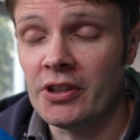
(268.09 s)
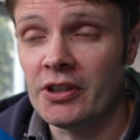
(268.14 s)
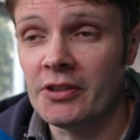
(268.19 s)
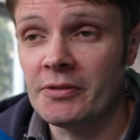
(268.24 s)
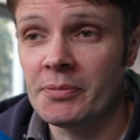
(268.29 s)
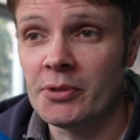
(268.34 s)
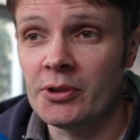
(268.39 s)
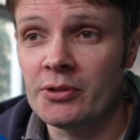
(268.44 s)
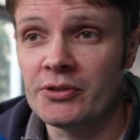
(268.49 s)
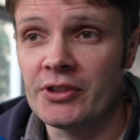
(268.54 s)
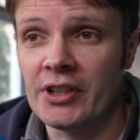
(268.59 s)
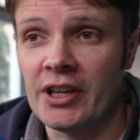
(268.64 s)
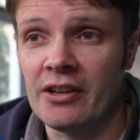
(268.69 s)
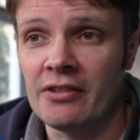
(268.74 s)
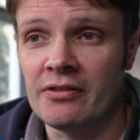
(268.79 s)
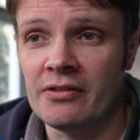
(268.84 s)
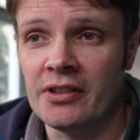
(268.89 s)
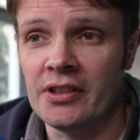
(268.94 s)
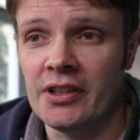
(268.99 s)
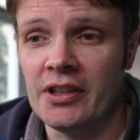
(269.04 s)
I've pulled
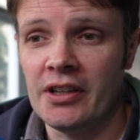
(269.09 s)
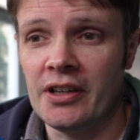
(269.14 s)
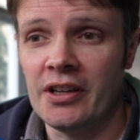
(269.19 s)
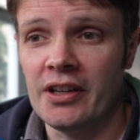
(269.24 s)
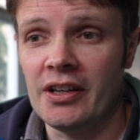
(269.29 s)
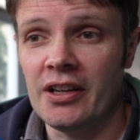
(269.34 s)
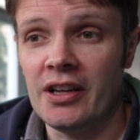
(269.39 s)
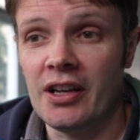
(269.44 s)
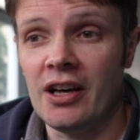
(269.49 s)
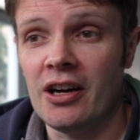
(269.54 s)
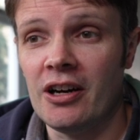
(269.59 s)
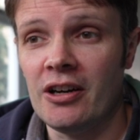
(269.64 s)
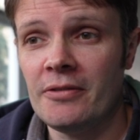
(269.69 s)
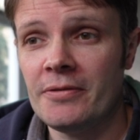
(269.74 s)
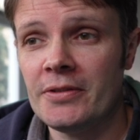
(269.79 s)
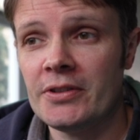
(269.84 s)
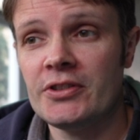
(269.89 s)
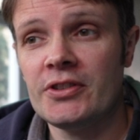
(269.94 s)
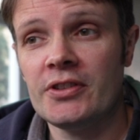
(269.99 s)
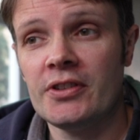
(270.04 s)
down uh,
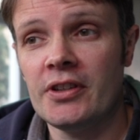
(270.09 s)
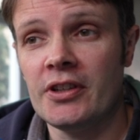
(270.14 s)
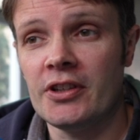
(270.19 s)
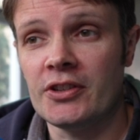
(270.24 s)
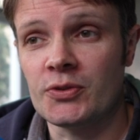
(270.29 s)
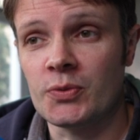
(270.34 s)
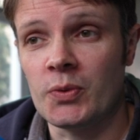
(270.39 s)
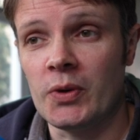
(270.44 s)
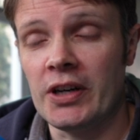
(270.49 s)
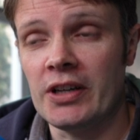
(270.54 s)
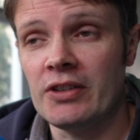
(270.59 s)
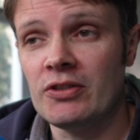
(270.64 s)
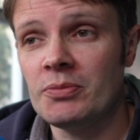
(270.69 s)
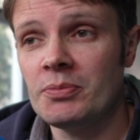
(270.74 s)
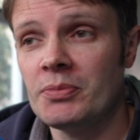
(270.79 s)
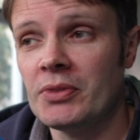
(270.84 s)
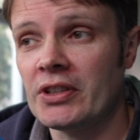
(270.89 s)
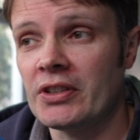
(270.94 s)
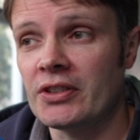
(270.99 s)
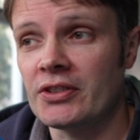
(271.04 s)
LLaVA as well
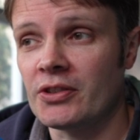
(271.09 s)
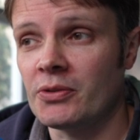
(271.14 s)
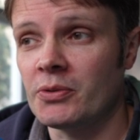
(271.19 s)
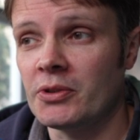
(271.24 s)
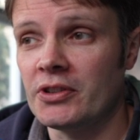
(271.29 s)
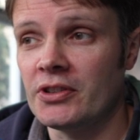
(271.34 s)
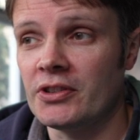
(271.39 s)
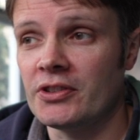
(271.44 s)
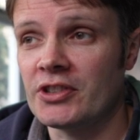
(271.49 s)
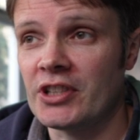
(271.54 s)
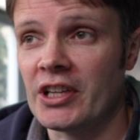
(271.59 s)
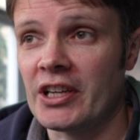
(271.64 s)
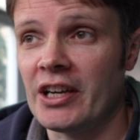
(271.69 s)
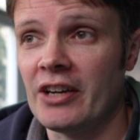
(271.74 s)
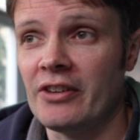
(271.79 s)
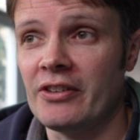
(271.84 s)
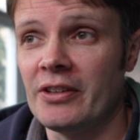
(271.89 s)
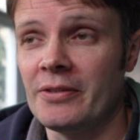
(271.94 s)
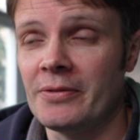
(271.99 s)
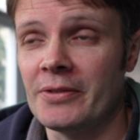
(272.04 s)
because I wanted to check
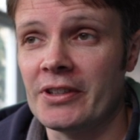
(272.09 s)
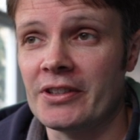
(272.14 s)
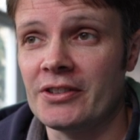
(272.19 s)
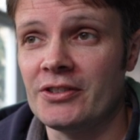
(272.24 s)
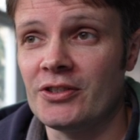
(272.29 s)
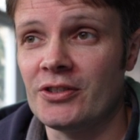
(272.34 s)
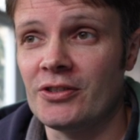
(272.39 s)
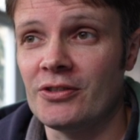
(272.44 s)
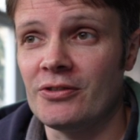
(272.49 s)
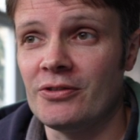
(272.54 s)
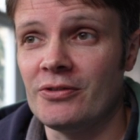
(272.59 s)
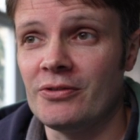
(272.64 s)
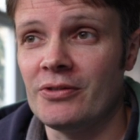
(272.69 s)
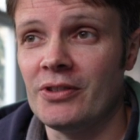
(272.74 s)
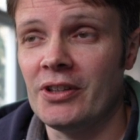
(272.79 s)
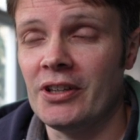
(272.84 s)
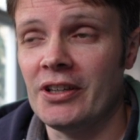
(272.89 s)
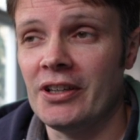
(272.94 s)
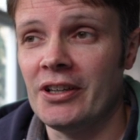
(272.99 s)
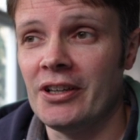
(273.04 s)
out if it can do
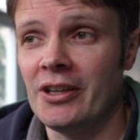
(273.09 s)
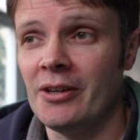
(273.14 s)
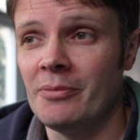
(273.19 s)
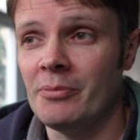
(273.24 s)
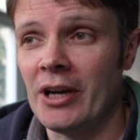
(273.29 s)
um,